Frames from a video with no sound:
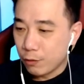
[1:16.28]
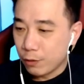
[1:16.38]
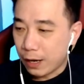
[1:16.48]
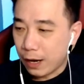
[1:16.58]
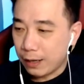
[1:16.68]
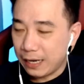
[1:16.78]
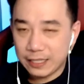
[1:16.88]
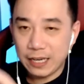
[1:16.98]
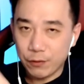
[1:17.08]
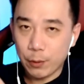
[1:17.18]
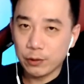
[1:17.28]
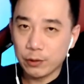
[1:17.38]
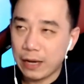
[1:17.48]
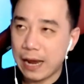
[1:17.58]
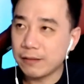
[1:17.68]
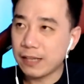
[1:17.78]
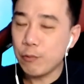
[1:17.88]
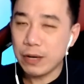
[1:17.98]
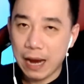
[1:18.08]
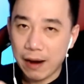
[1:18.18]
let's say if you want to do that,
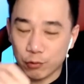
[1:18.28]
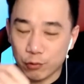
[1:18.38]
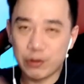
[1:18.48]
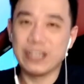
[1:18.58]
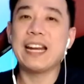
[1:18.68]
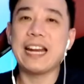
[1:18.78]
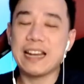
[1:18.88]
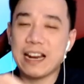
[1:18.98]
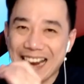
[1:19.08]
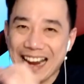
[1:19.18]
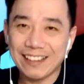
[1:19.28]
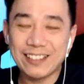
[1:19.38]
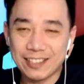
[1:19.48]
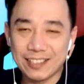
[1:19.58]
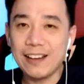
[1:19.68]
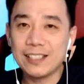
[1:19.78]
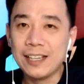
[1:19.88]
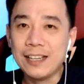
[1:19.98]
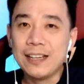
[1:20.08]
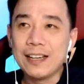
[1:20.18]
then we have to create another ad set
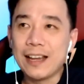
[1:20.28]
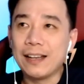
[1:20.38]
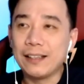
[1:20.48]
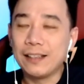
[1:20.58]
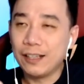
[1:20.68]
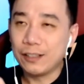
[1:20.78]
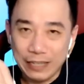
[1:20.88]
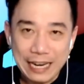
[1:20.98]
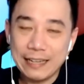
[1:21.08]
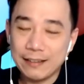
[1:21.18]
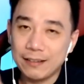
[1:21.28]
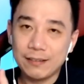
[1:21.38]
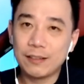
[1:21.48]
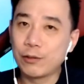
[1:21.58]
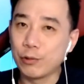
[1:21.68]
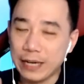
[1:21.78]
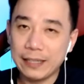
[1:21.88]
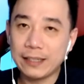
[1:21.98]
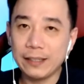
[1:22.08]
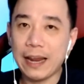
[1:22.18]
and to let it
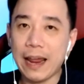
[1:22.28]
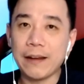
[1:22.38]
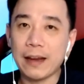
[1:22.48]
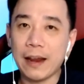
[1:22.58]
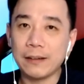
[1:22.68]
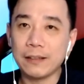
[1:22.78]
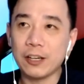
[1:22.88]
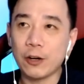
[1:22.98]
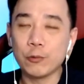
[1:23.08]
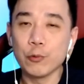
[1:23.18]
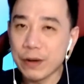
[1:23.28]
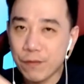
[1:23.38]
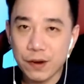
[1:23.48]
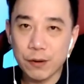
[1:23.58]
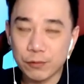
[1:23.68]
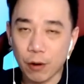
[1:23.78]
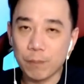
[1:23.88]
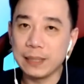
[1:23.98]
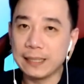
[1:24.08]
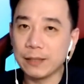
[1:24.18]
created and
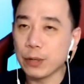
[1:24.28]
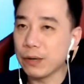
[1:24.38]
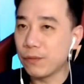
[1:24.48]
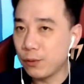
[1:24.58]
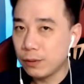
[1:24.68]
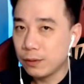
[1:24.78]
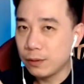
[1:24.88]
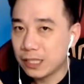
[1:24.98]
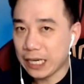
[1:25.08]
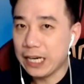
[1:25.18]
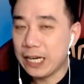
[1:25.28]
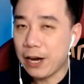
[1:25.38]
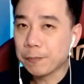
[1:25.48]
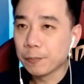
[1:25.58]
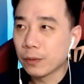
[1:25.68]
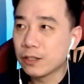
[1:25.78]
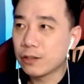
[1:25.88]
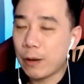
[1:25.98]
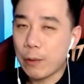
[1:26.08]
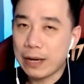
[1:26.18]
completed review stay there,
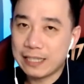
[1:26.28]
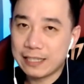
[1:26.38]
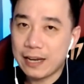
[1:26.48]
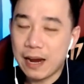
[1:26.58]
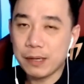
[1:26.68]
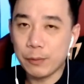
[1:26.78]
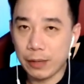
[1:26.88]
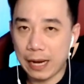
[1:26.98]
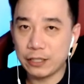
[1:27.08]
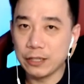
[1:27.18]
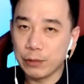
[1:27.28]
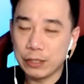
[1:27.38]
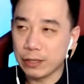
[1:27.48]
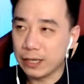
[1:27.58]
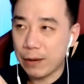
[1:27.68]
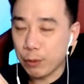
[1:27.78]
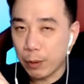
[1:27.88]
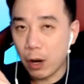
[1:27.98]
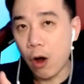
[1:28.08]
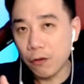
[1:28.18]
so that when it's time, it will actually re-trigger and we
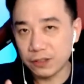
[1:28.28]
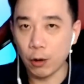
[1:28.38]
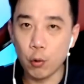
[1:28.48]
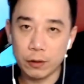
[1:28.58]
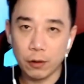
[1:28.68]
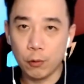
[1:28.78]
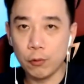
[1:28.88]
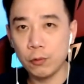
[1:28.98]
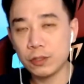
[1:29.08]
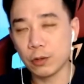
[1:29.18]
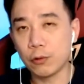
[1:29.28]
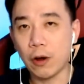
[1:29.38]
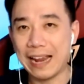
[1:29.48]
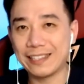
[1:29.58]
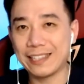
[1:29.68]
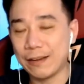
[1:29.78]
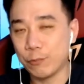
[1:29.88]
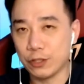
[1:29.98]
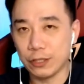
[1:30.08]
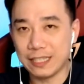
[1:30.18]
will off the old so-called ad set,
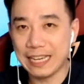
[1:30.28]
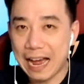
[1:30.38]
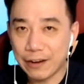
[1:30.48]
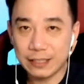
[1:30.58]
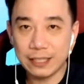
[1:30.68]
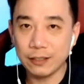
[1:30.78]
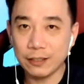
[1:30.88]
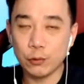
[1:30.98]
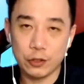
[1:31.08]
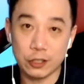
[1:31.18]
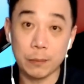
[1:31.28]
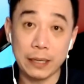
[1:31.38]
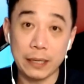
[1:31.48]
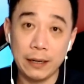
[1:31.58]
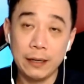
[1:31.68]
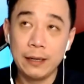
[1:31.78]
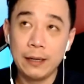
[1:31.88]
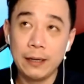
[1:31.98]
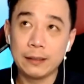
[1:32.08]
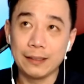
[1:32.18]
which is the other tier 2, which is the beginner,
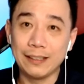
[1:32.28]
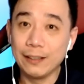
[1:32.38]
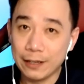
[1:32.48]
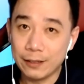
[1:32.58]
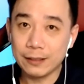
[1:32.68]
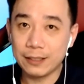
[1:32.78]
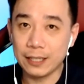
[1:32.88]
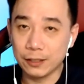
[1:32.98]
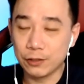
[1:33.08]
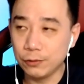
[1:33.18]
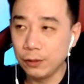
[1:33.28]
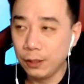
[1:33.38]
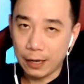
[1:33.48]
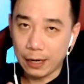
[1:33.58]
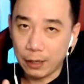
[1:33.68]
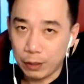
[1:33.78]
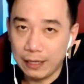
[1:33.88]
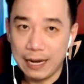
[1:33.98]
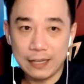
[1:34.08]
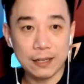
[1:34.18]
the earlier tier 2, and then we
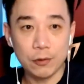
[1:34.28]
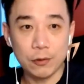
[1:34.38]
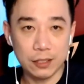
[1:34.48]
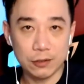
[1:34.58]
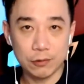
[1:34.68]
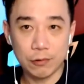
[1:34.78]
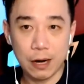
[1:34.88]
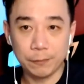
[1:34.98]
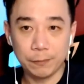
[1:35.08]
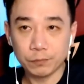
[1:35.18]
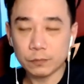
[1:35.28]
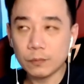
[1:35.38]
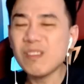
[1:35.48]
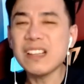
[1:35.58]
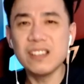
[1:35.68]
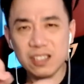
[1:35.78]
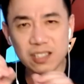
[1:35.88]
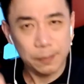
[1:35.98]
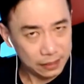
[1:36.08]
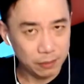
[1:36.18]
let the new tier 2 run. This is
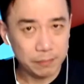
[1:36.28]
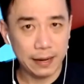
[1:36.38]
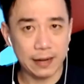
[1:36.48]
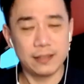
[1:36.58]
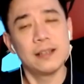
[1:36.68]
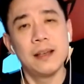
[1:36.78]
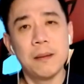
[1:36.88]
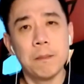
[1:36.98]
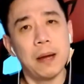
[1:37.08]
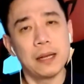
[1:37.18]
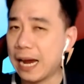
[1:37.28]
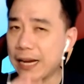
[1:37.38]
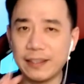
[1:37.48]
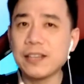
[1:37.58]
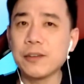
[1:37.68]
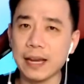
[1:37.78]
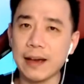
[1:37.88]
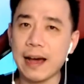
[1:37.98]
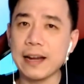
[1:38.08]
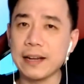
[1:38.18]
a bit complex, but I think you get an
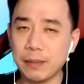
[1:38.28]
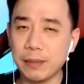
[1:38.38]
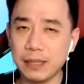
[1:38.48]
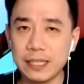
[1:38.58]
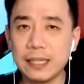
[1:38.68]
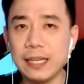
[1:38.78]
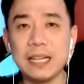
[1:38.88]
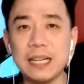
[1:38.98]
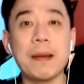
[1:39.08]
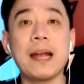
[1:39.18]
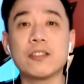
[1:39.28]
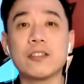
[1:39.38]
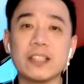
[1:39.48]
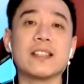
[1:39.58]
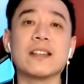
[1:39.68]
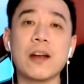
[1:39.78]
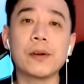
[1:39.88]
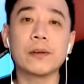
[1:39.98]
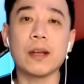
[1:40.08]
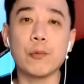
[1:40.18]
idea. Basically, it depends on the
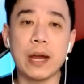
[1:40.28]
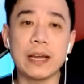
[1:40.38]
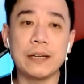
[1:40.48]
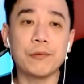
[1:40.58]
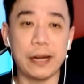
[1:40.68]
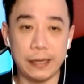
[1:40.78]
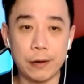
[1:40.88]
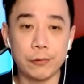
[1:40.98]
scenario that we are in right now.